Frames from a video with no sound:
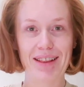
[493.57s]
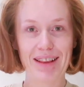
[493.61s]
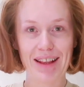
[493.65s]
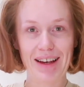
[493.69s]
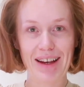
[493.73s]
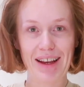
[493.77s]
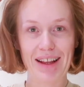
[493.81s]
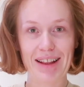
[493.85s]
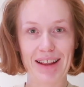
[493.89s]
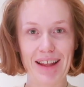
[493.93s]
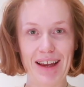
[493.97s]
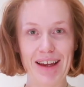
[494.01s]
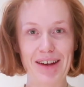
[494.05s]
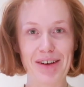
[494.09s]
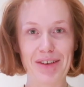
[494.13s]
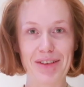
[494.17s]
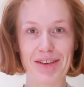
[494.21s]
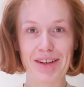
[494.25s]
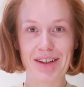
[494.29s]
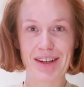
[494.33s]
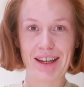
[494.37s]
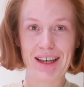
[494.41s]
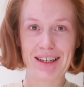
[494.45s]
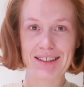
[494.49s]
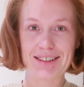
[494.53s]
then I layer
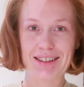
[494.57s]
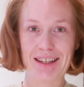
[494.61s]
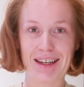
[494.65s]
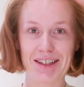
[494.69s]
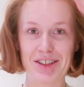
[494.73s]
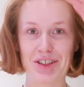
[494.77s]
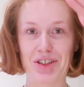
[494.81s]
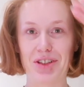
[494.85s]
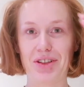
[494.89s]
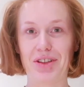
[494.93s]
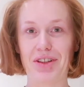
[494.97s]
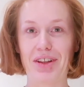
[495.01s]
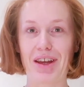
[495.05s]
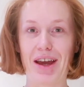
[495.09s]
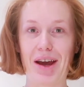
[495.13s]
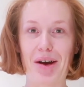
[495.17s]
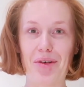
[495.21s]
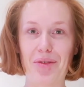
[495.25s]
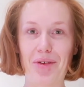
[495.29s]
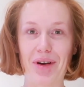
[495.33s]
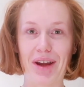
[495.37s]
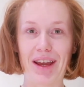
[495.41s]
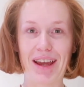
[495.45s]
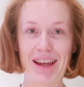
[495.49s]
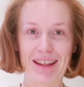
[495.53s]
the next section
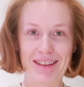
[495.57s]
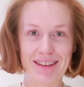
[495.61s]
that way,